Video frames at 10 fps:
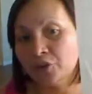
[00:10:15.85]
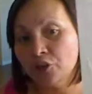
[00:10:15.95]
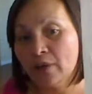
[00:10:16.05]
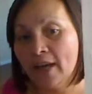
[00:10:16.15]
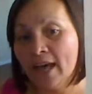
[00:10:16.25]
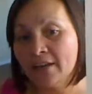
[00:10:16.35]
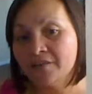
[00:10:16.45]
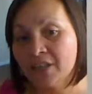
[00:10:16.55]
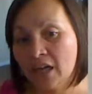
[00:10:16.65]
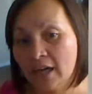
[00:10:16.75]
ahead of
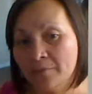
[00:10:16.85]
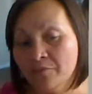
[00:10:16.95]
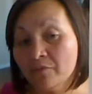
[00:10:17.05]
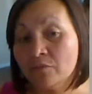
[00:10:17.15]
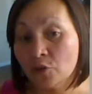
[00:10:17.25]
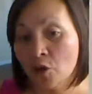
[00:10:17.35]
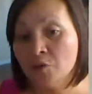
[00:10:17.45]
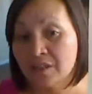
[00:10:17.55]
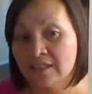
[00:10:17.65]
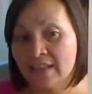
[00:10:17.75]
time, your
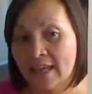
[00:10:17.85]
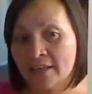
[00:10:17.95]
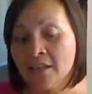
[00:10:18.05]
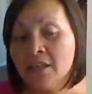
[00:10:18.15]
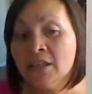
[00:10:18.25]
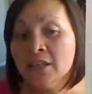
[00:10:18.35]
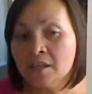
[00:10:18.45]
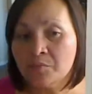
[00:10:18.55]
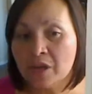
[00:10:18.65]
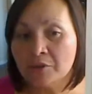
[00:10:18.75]
hostess can, to
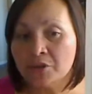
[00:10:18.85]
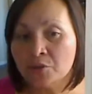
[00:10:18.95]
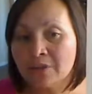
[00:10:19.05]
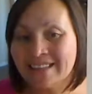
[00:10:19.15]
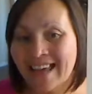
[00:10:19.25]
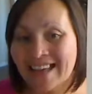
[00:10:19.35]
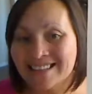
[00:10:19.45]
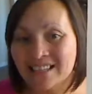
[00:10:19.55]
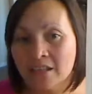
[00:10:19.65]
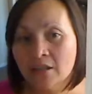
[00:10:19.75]
be able to get
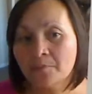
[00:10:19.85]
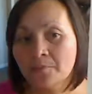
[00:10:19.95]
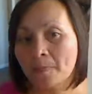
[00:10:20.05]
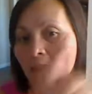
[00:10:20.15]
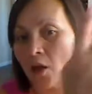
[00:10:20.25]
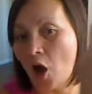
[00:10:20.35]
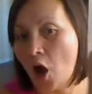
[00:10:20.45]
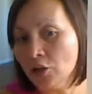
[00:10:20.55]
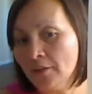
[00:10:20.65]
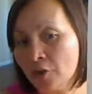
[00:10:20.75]

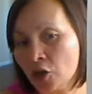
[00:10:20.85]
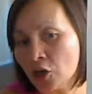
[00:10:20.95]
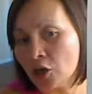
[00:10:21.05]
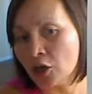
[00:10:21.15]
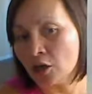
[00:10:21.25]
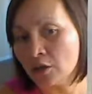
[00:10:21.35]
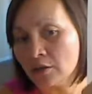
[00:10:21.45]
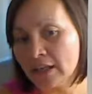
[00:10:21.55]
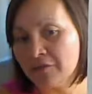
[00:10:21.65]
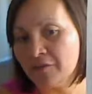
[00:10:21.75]
all of
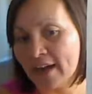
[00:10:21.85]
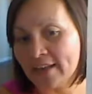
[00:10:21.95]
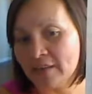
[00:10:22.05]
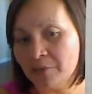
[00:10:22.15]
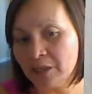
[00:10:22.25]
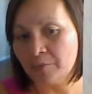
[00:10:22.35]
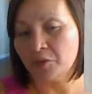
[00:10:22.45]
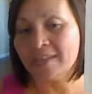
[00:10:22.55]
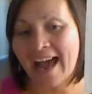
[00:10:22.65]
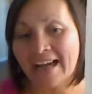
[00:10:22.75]
her invited
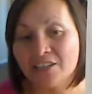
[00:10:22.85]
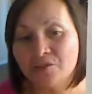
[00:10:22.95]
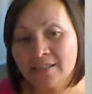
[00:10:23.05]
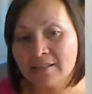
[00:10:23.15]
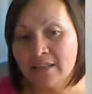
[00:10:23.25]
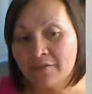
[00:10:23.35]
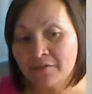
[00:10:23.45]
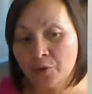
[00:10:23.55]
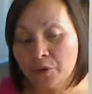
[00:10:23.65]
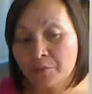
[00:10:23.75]
people's addresses
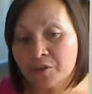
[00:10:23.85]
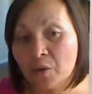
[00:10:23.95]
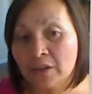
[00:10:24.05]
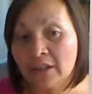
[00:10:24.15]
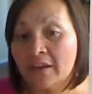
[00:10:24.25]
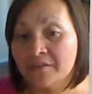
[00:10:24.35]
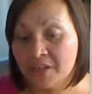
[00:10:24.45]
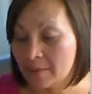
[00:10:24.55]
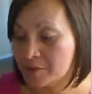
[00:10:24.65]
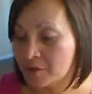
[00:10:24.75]
and phone numbers well ahead
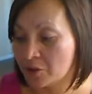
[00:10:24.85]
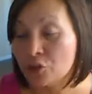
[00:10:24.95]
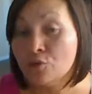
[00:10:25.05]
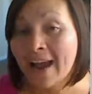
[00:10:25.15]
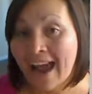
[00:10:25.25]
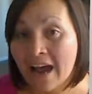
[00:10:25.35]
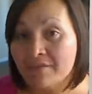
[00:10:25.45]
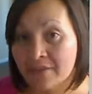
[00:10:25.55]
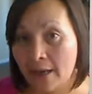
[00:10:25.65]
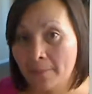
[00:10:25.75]
of time so that you
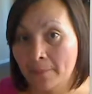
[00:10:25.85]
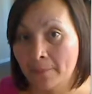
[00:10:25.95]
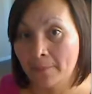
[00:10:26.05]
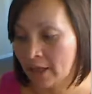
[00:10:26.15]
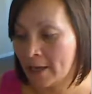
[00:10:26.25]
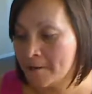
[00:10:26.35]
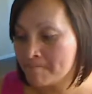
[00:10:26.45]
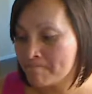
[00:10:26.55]
have them, okay?